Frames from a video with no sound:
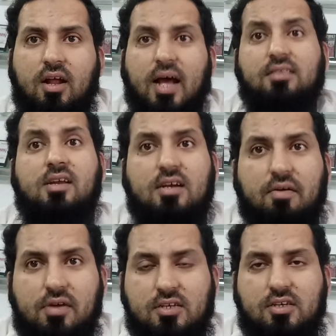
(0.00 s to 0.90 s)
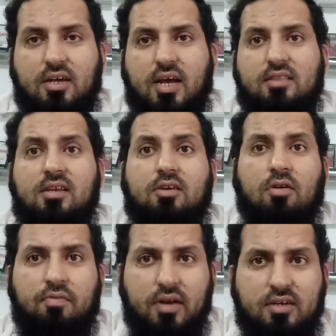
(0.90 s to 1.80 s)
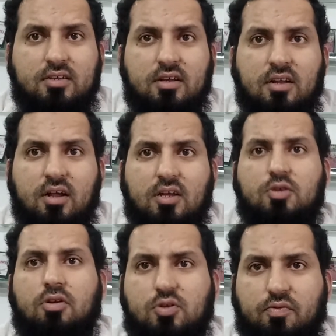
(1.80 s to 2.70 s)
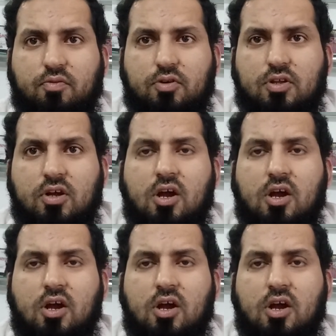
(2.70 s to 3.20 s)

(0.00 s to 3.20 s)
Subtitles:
ethnic diversity, ethnic conflicts, so on and so forth.